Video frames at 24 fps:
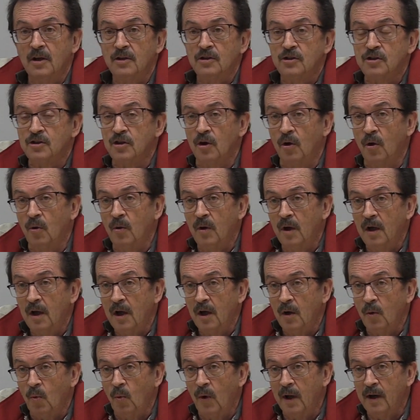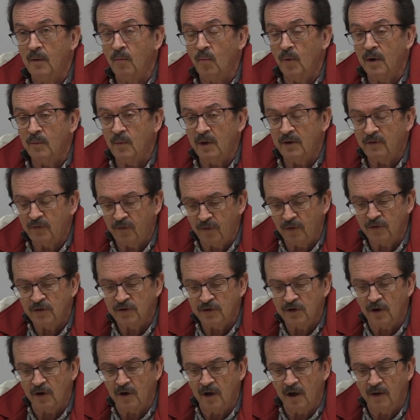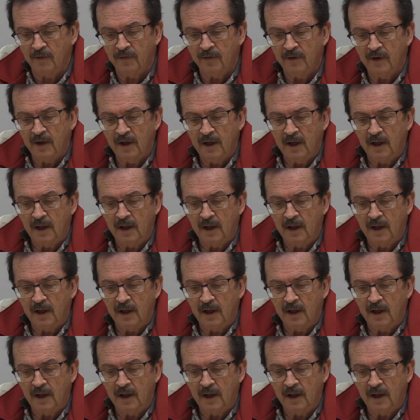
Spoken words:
So when we first started off,